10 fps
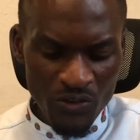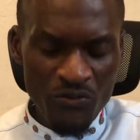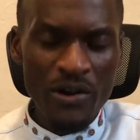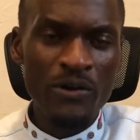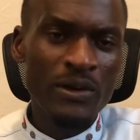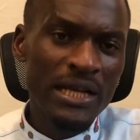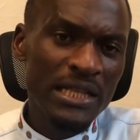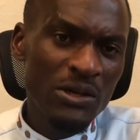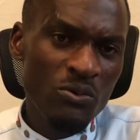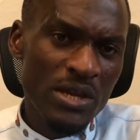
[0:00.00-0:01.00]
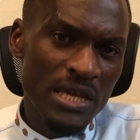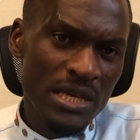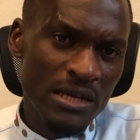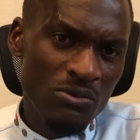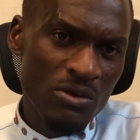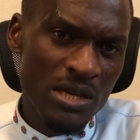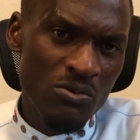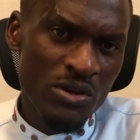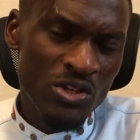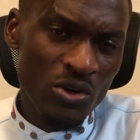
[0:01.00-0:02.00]
very quickly, we
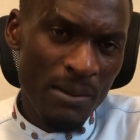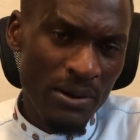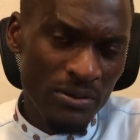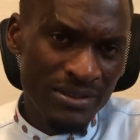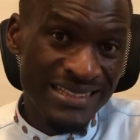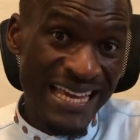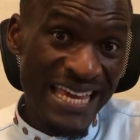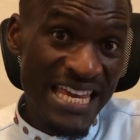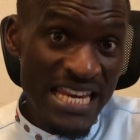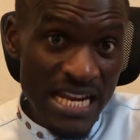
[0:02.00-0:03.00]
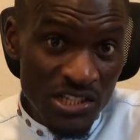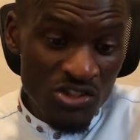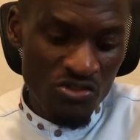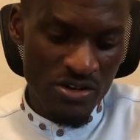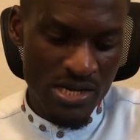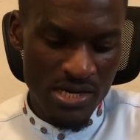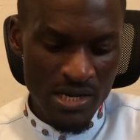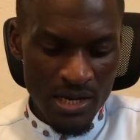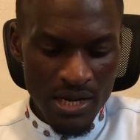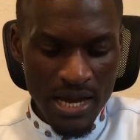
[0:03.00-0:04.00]
talk about the industry
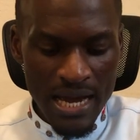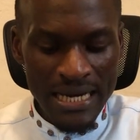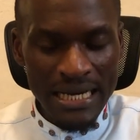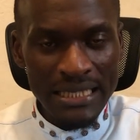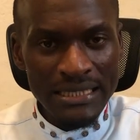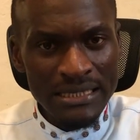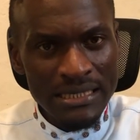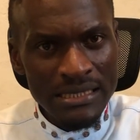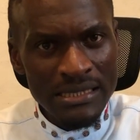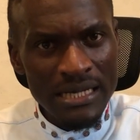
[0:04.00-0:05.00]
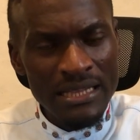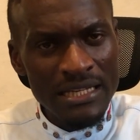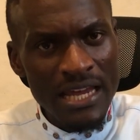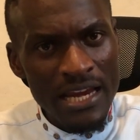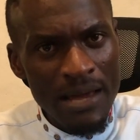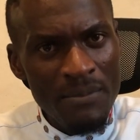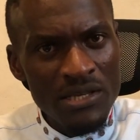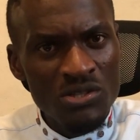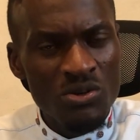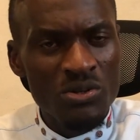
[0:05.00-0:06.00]
analysis and the
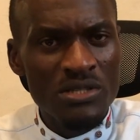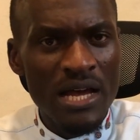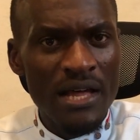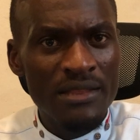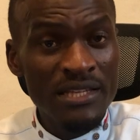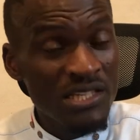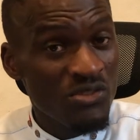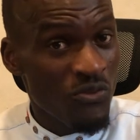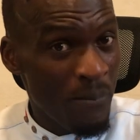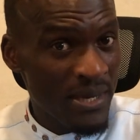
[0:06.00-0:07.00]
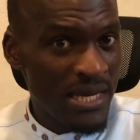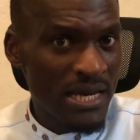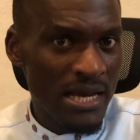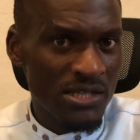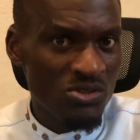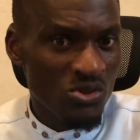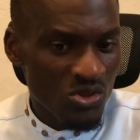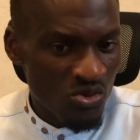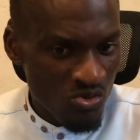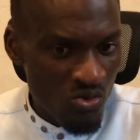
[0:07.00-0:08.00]
dynamics, because this is for beginners,
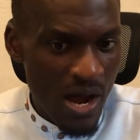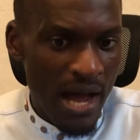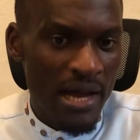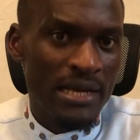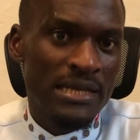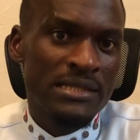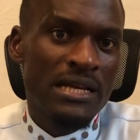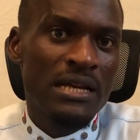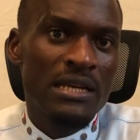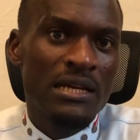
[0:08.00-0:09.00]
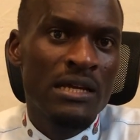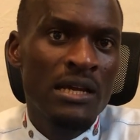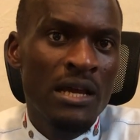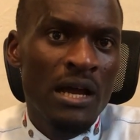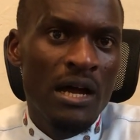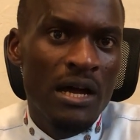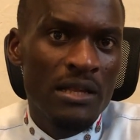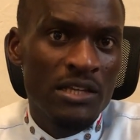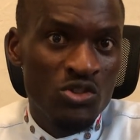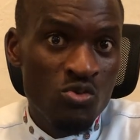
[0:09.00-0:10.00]
those who are understanding
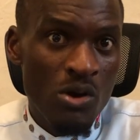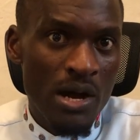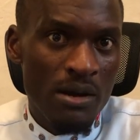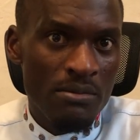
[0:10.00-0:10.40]
the tour